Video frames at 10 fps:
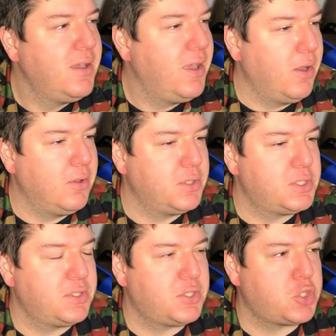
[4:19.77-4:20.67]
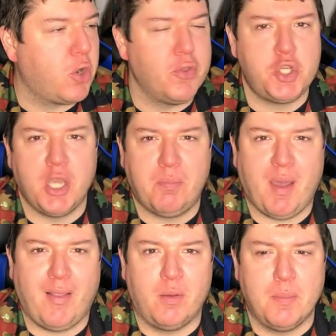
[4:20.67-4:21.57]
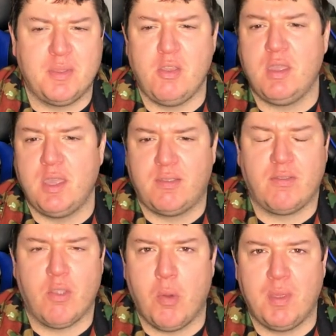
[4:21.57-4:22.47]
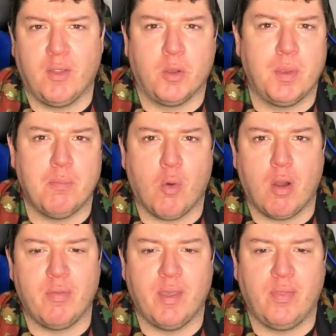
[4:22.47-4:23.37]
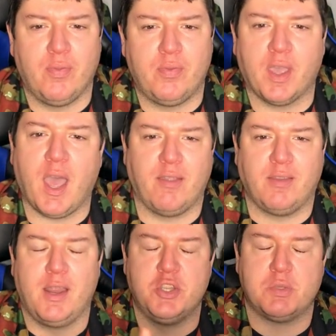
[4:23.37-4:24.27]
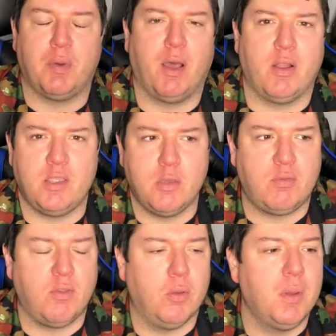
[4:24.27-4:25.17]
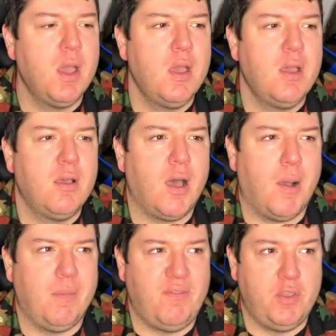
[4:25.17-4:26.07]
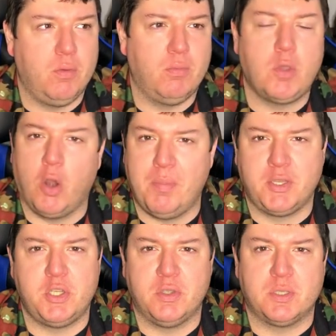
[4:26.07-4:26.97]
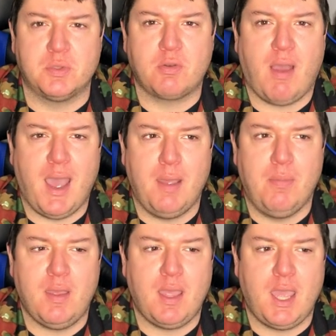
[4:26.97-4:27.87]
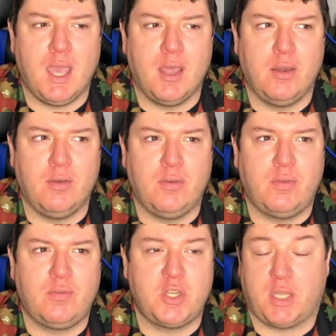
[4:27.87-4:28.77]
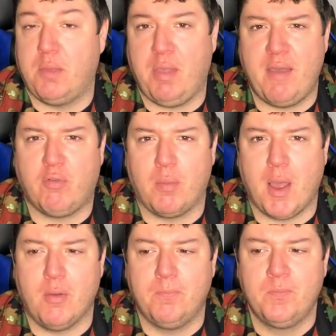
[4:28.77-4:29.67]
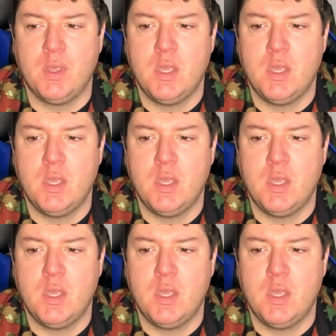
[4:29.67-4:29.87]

it'll stir the shit pile a little bit, but you can get to know me a little bit more than the content I just put out on YouTube. Um, if you go to BitChute, subscribe, and check the platform out.